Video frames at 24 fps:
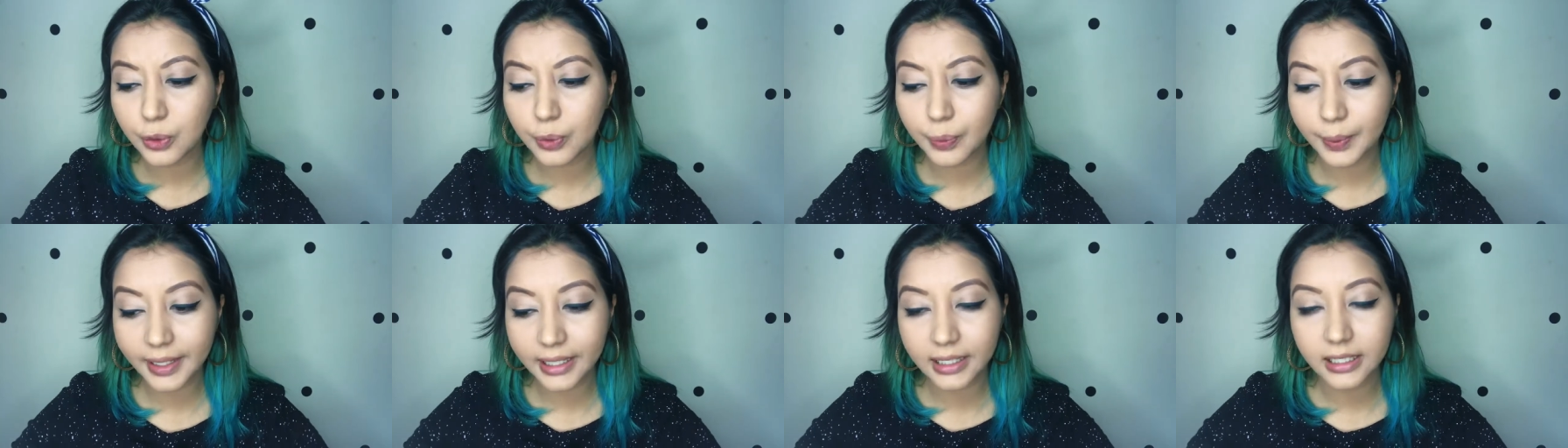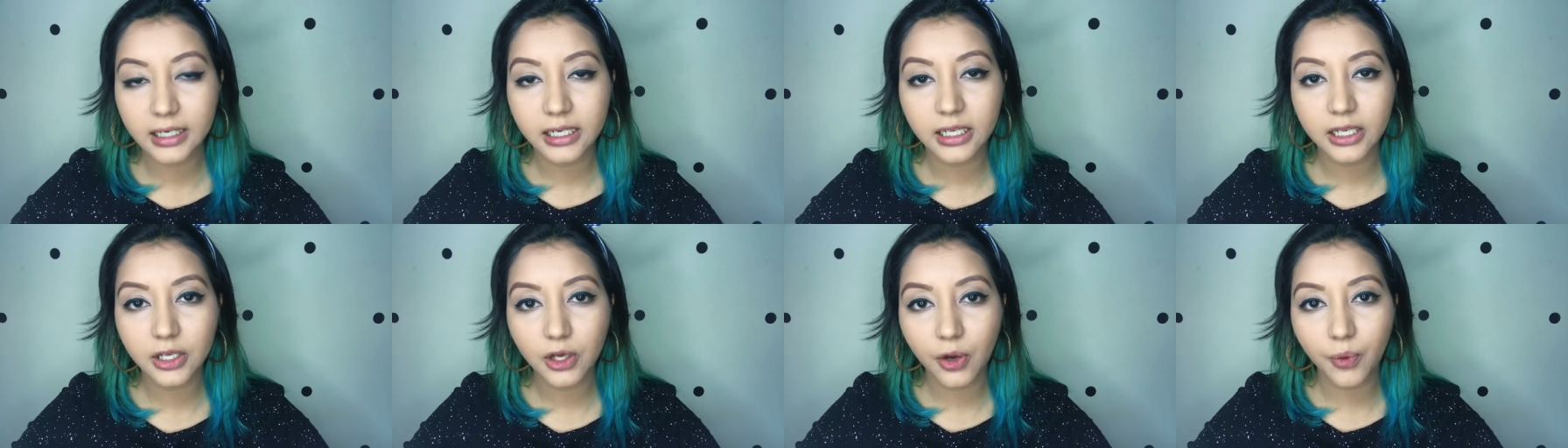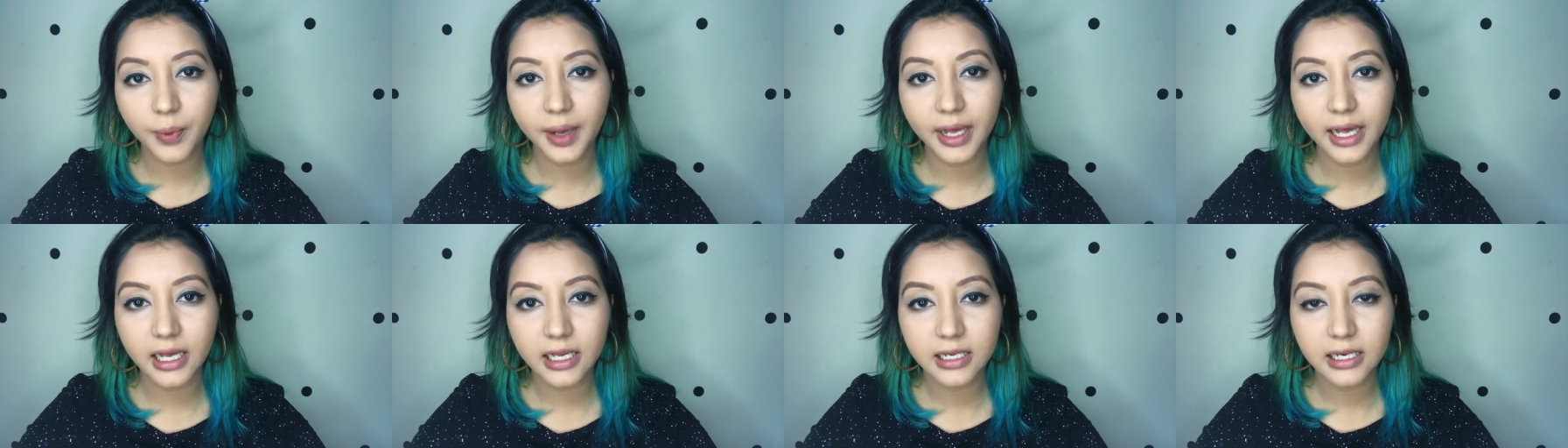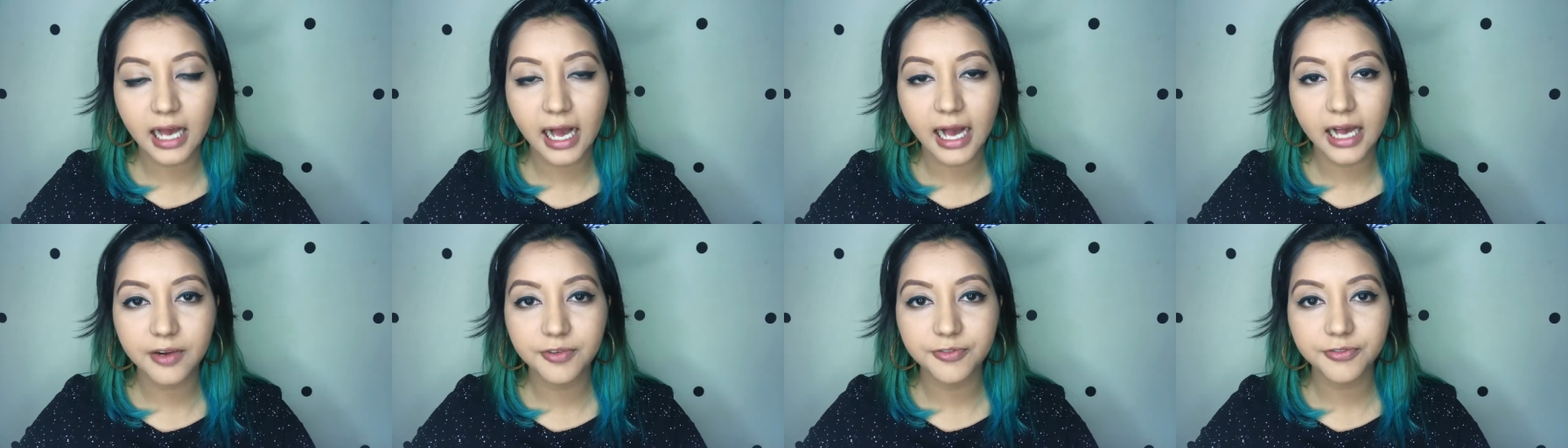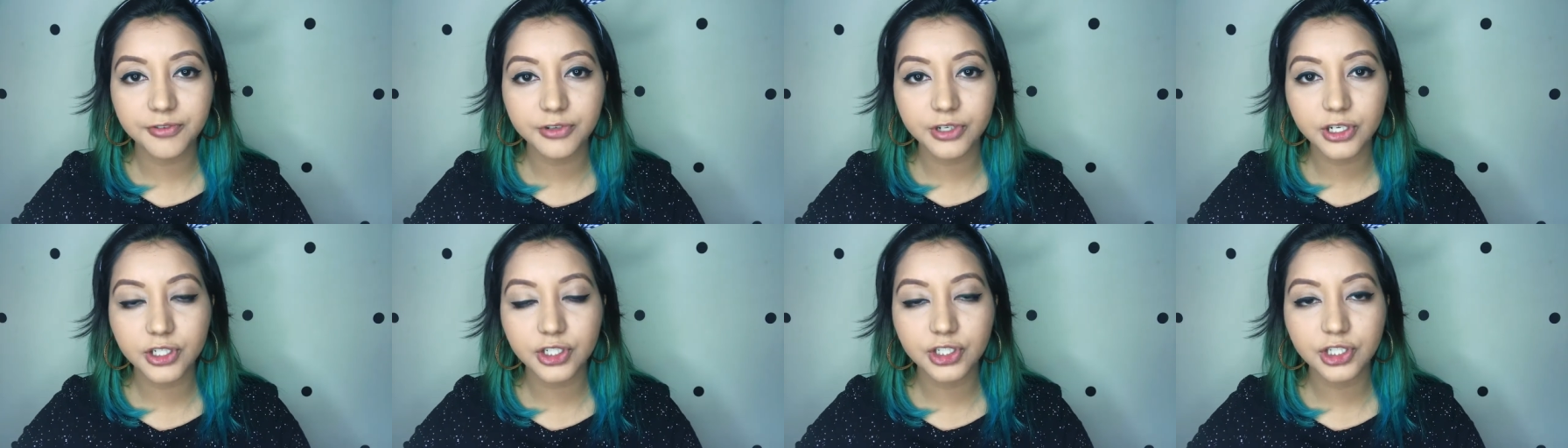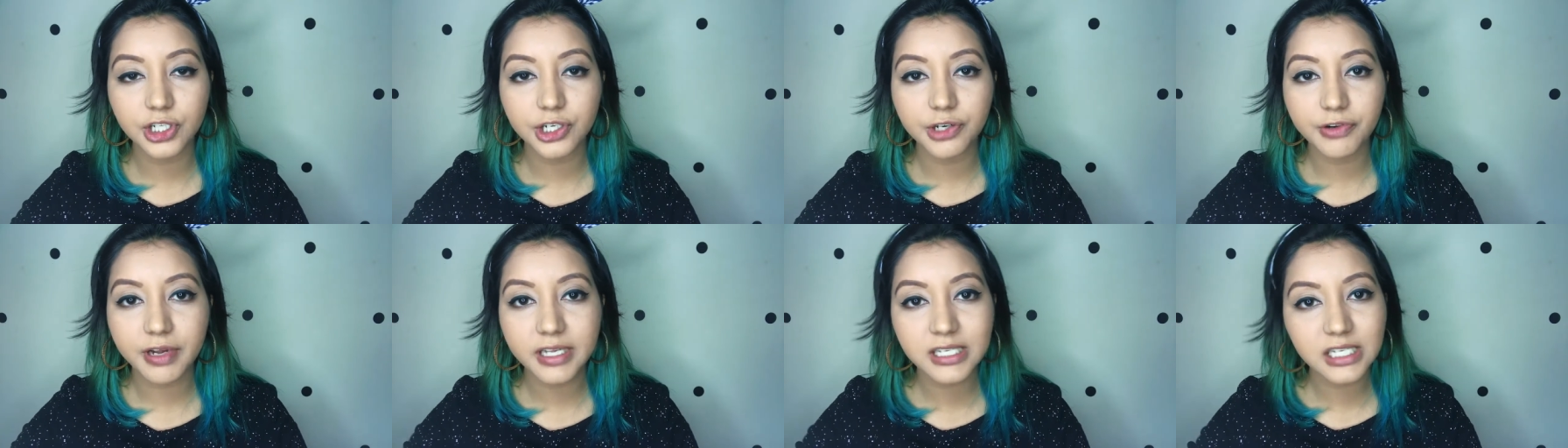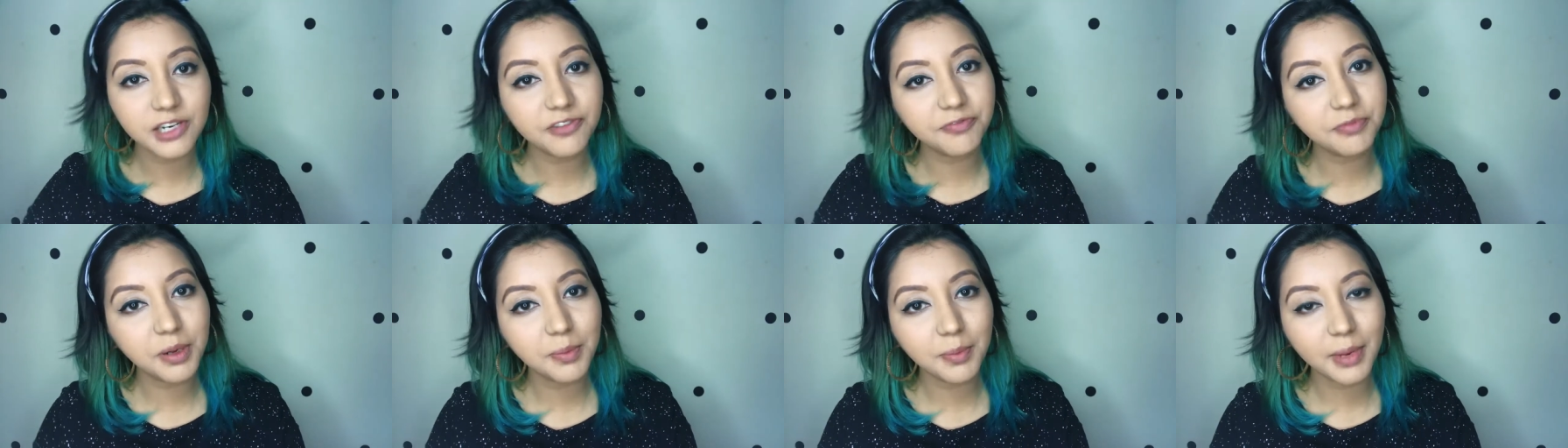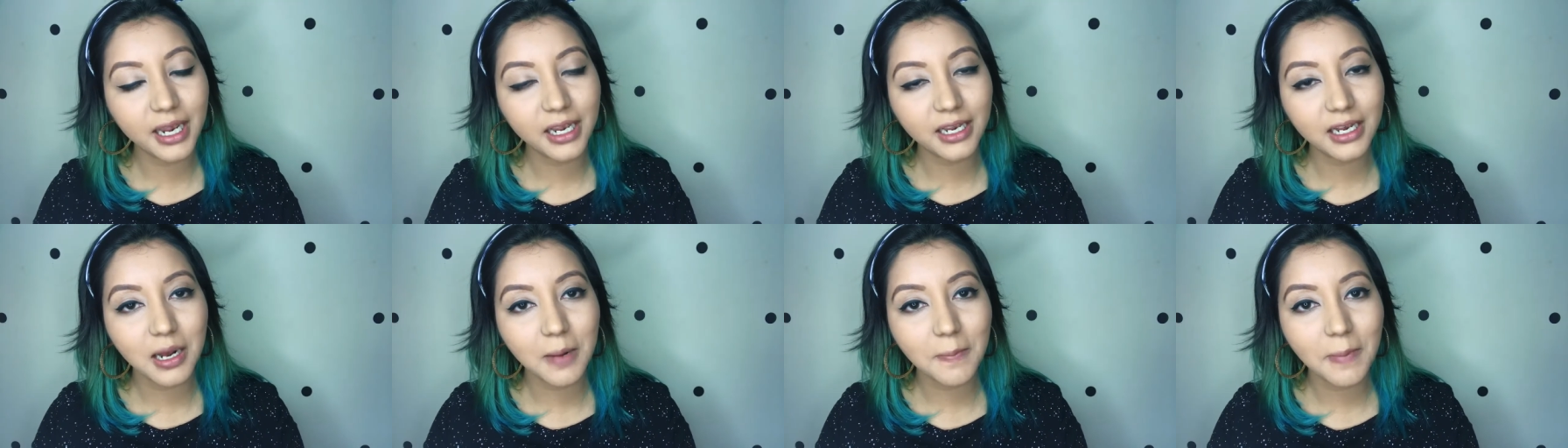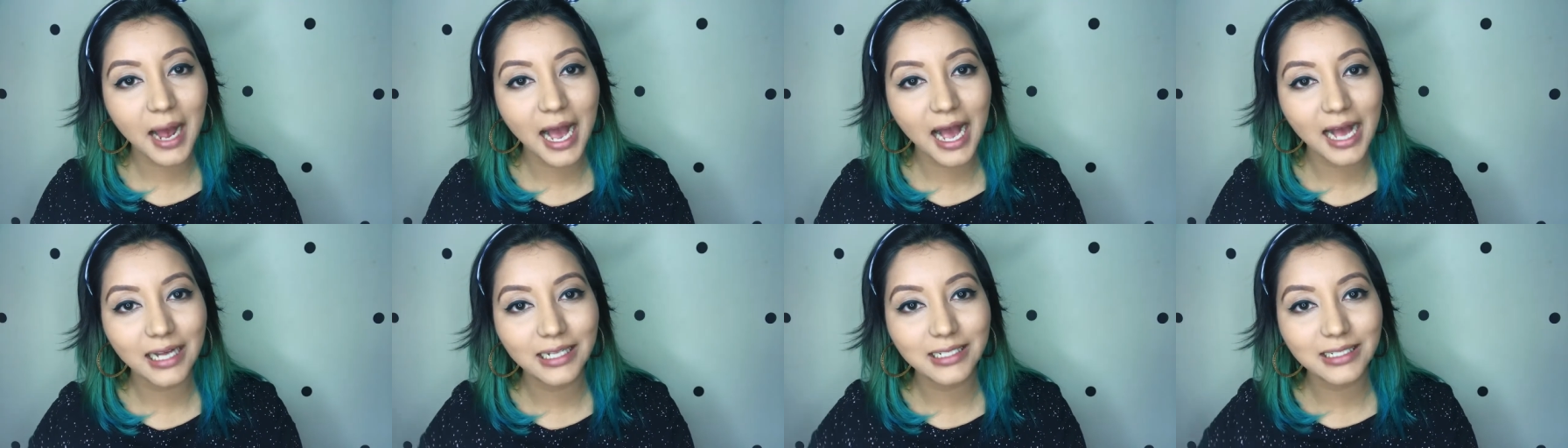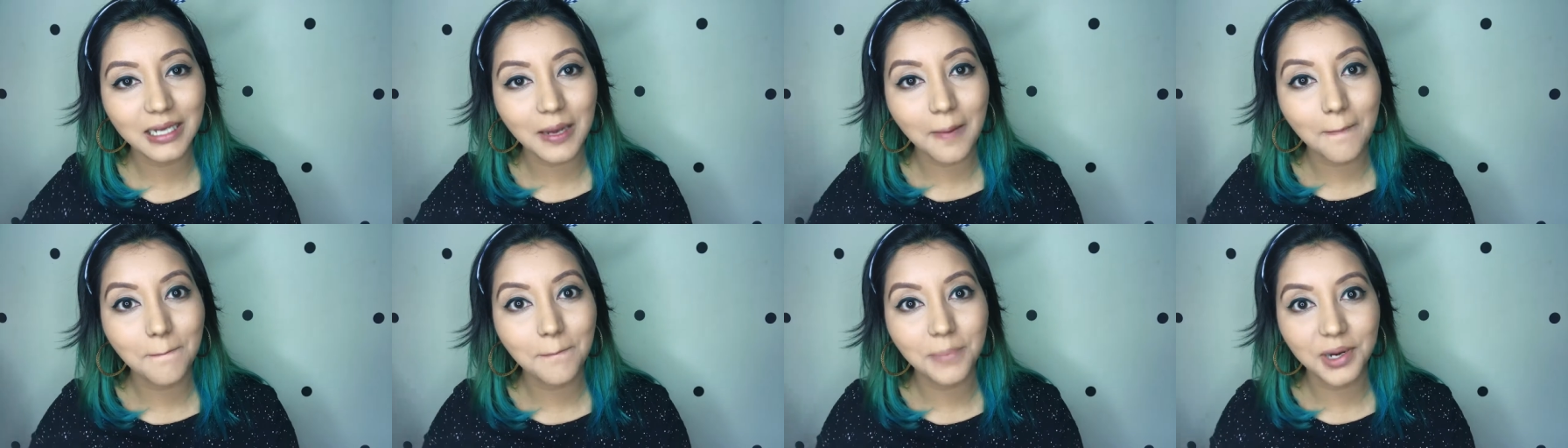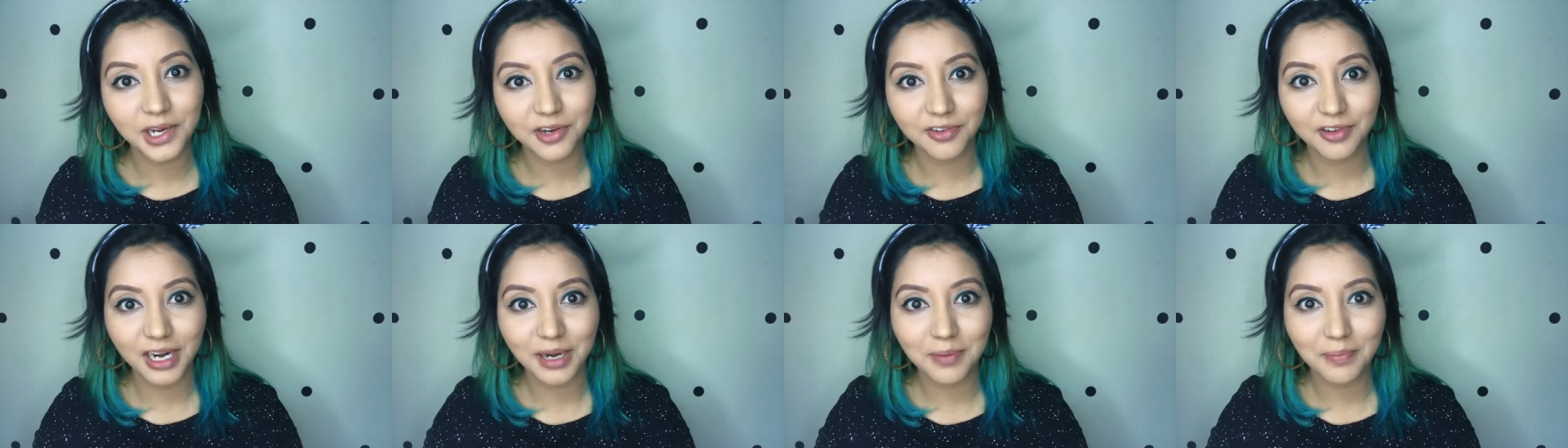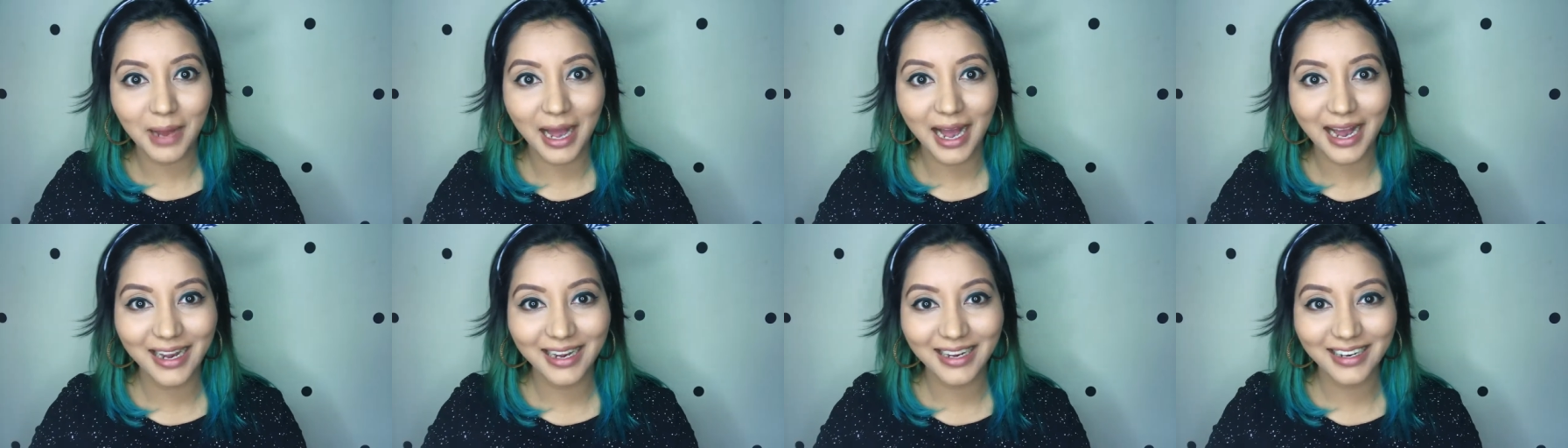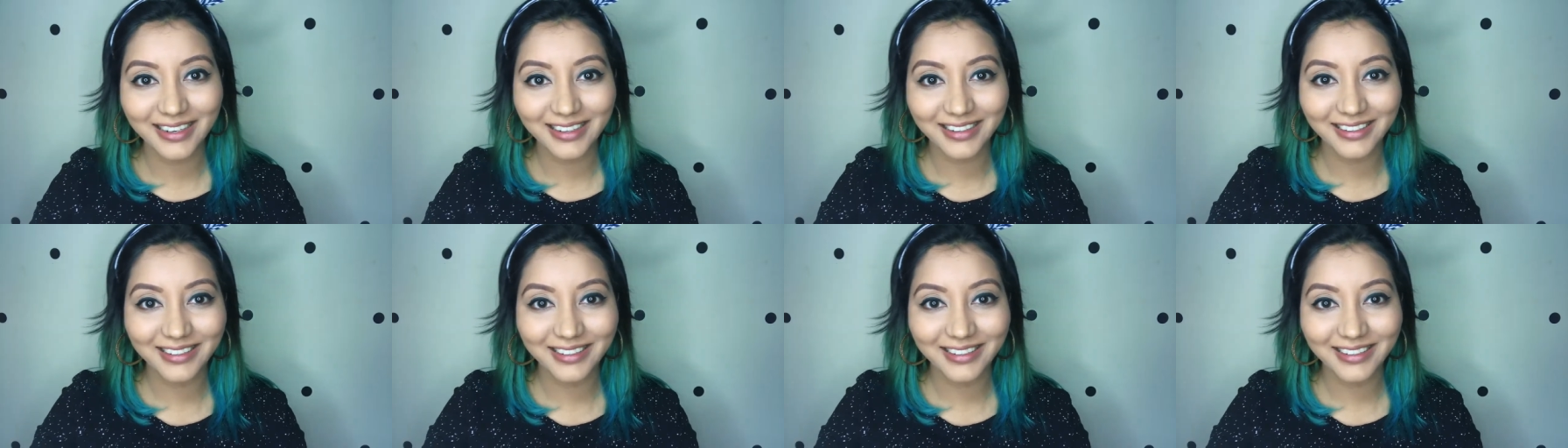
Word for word: quickly go ahead and finish the rest of my makeup and be right back.